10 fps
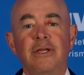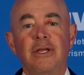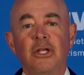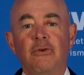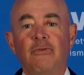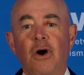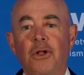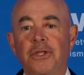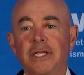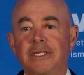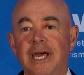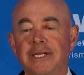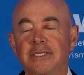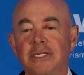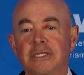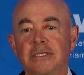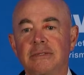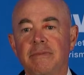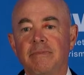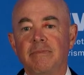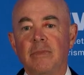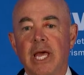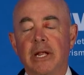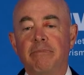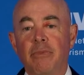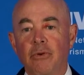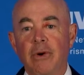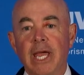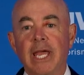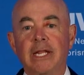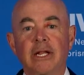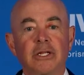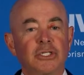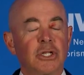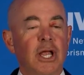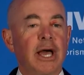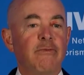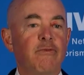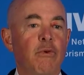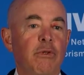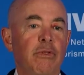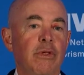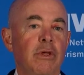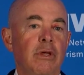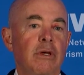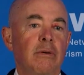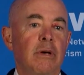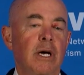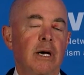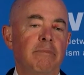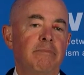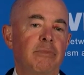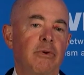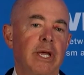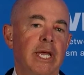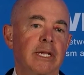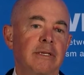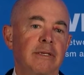in Uvalde, Texas, at a parade, at a July 4th parade